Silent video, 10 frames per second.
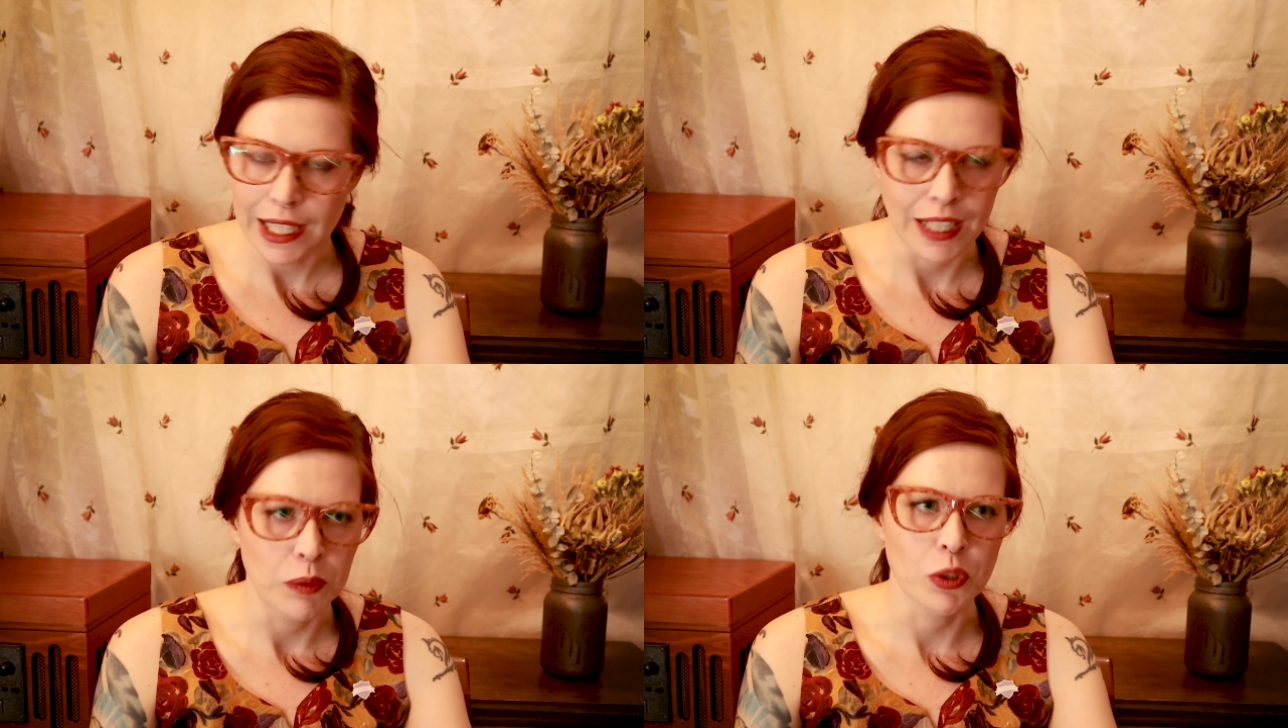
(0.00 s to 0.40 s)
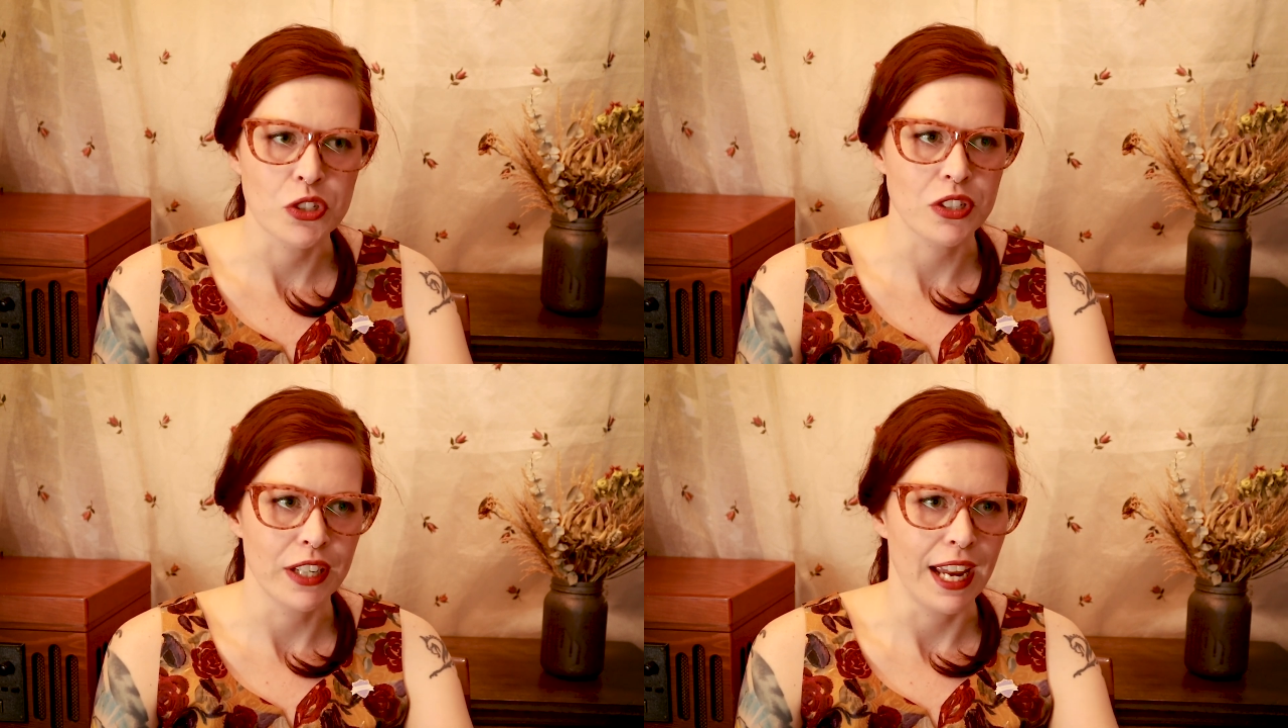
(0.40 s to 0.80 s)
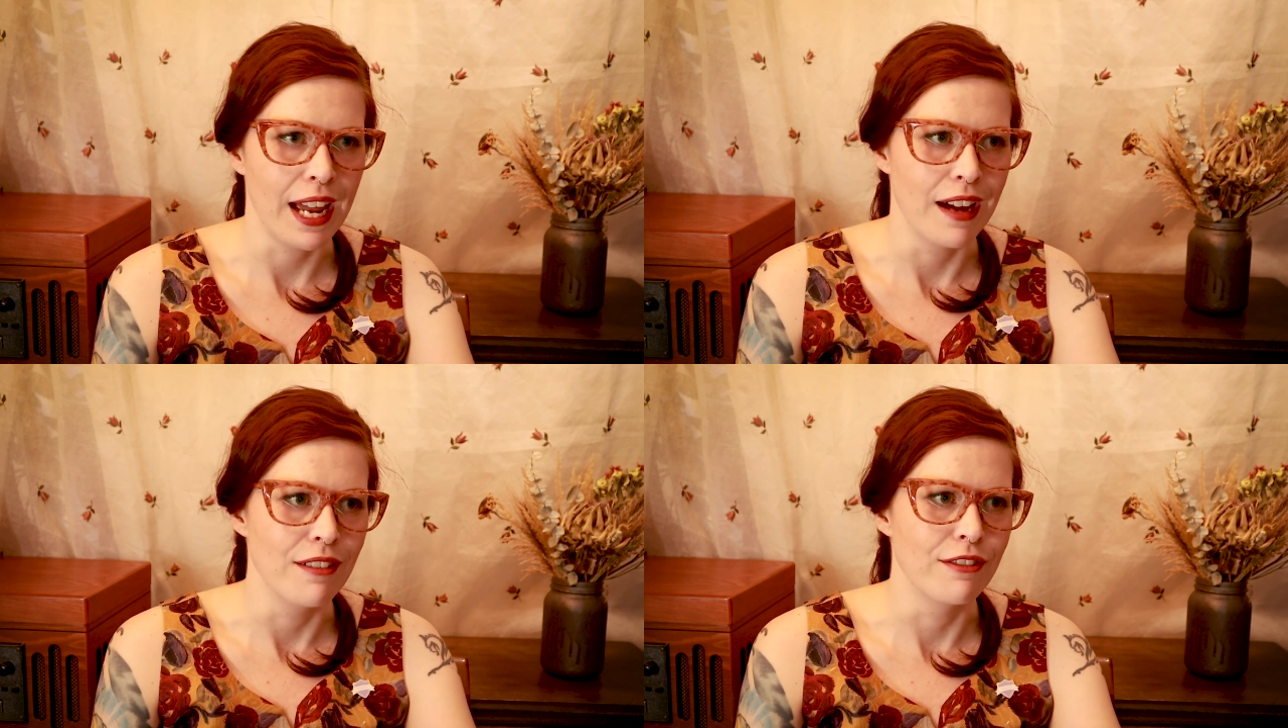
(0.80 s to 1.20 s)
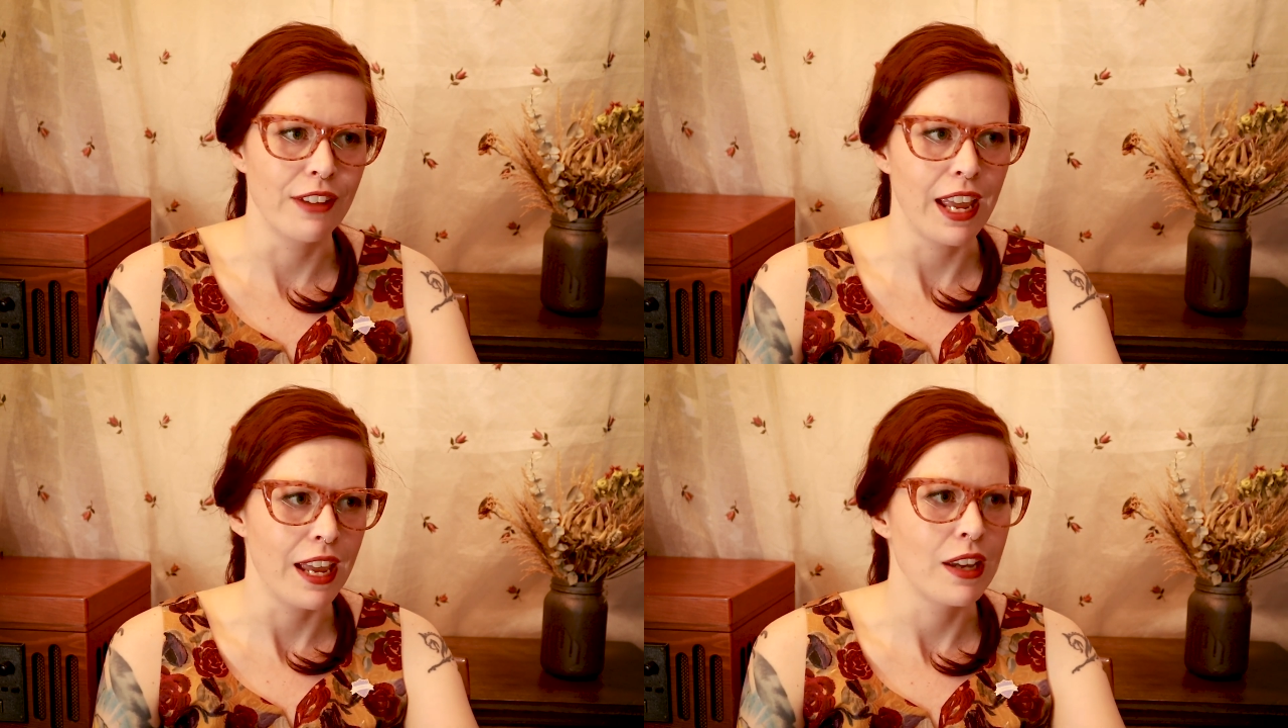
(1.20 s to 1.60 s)
and we're just gonna have
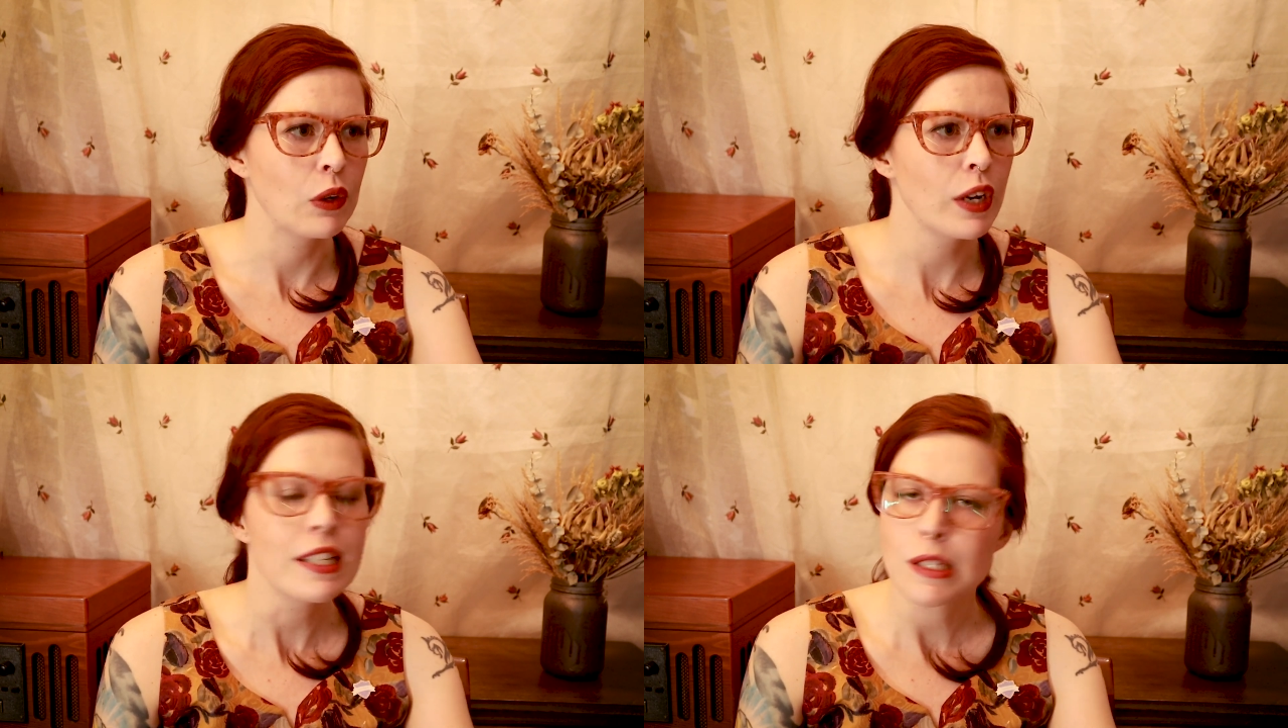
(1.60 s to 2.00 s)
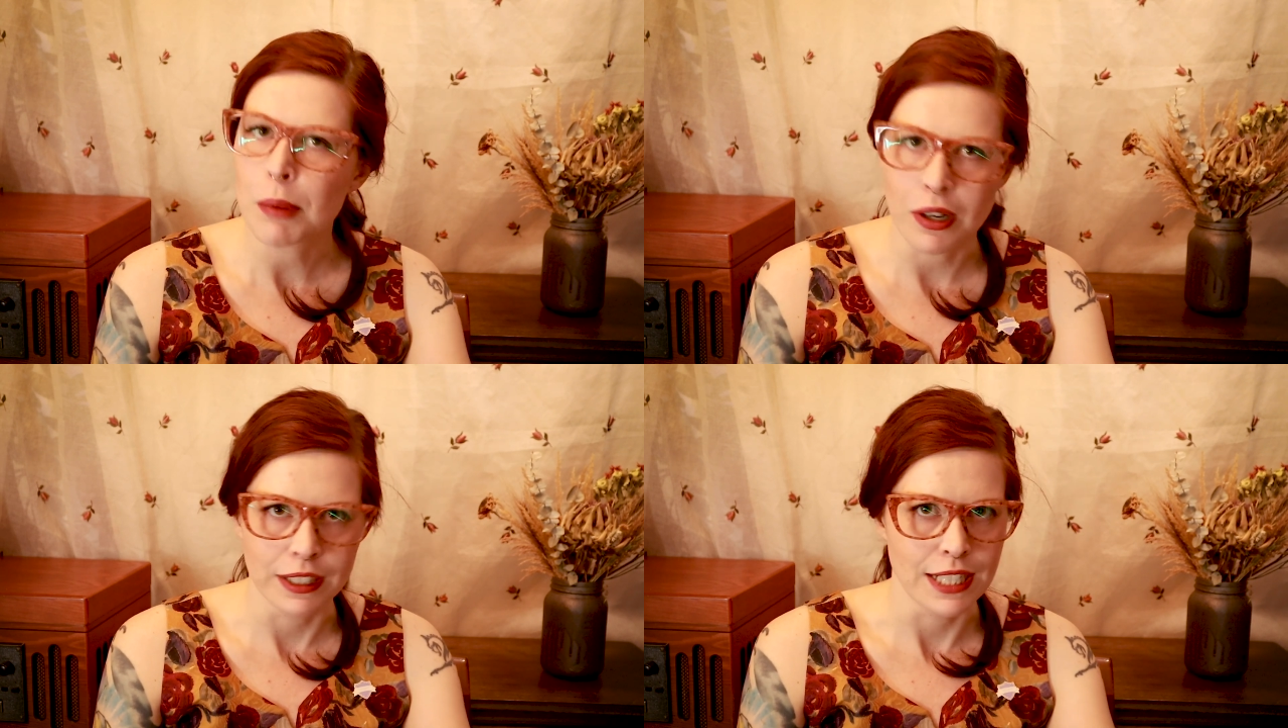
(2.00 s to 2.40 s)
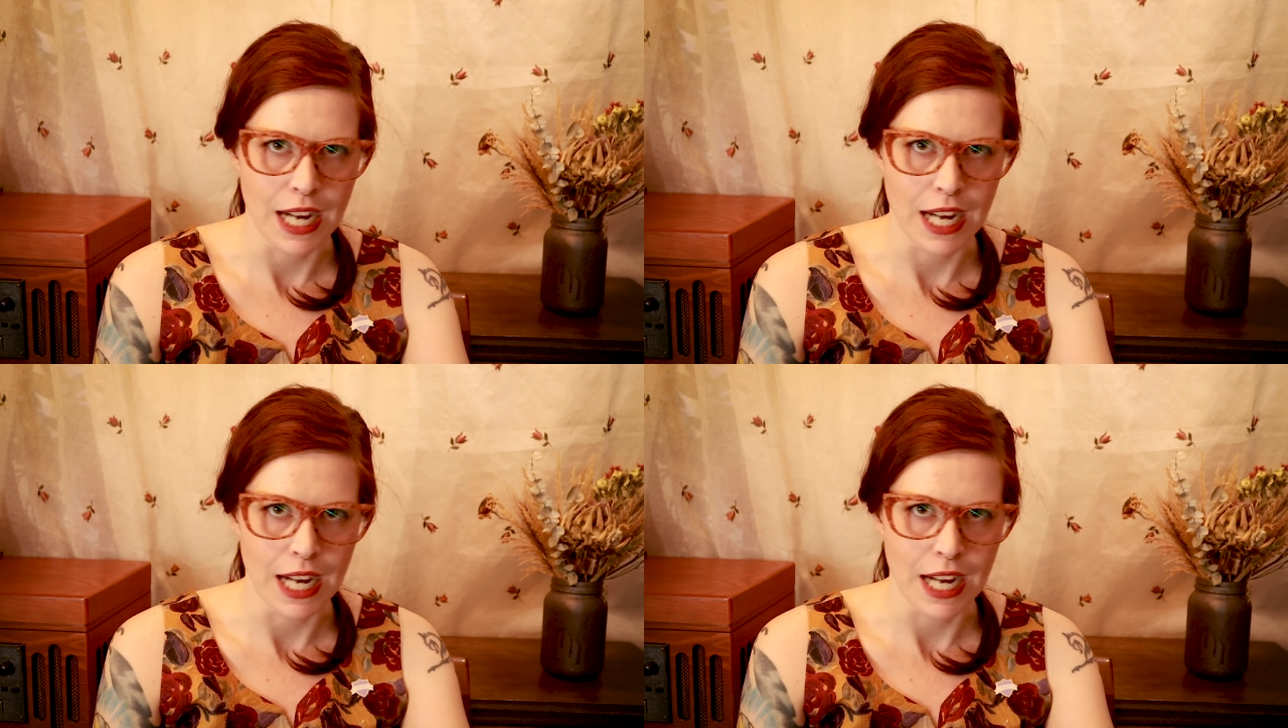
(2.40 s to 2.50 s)
a crazy party